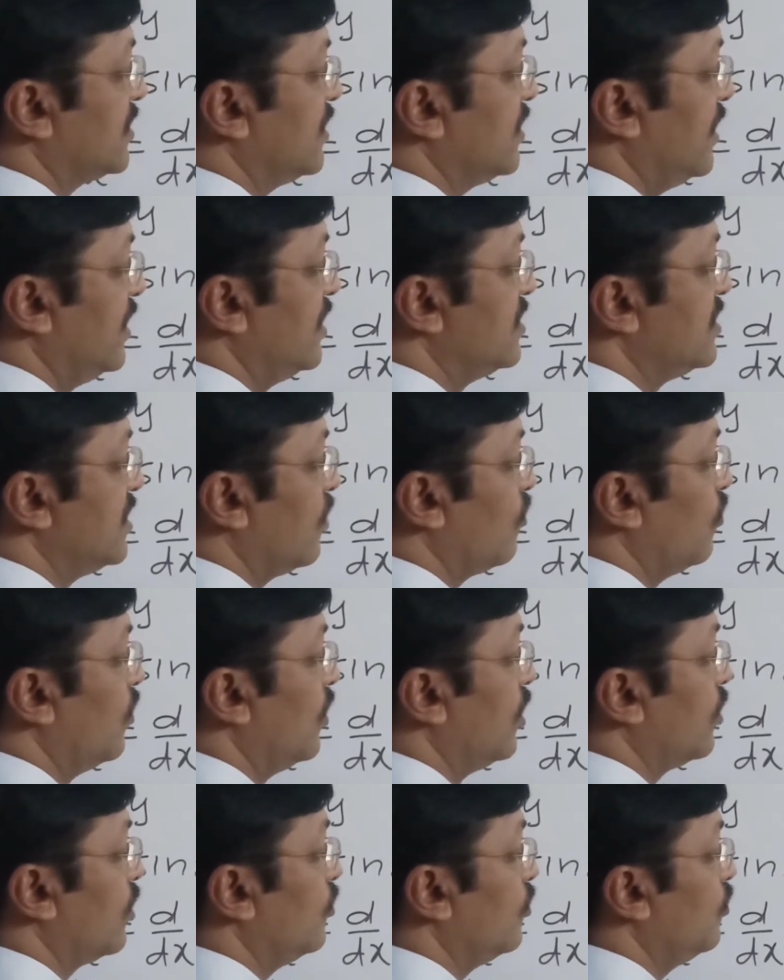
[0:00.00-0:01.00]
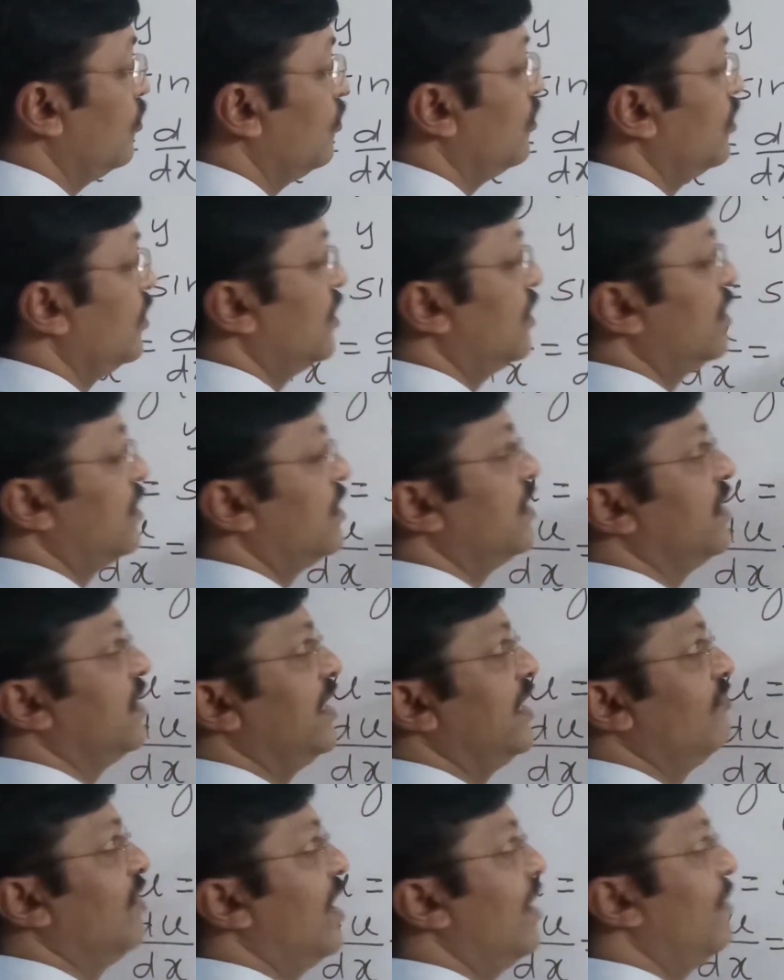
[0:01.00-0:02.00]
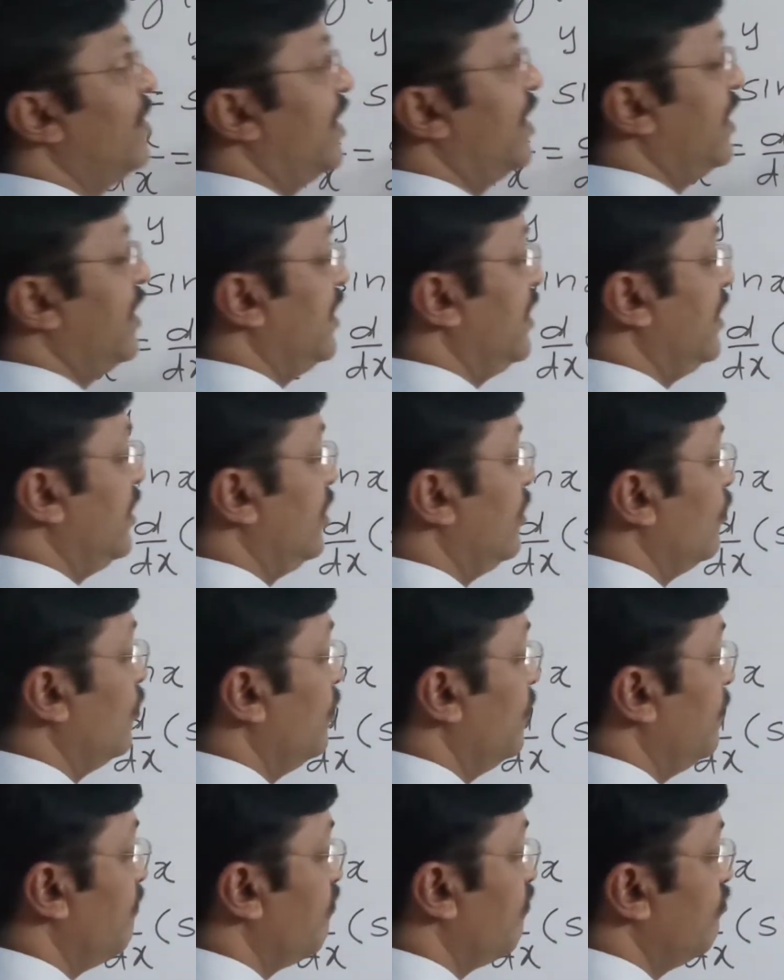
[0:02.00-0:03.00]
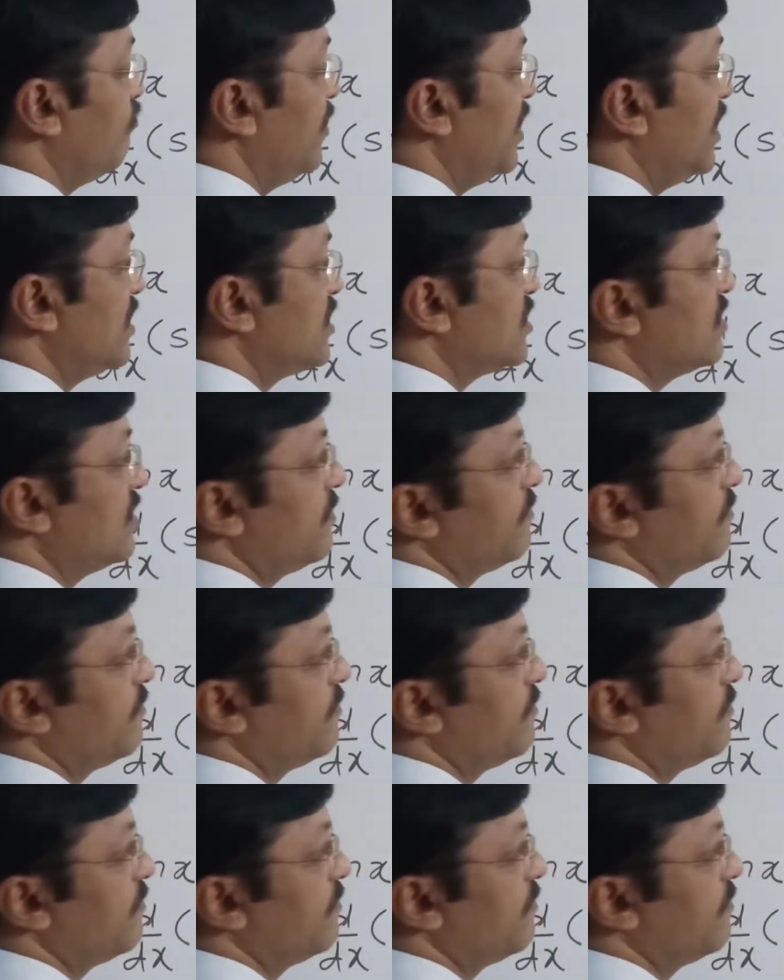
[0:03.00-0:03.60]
is equal to dy by du means,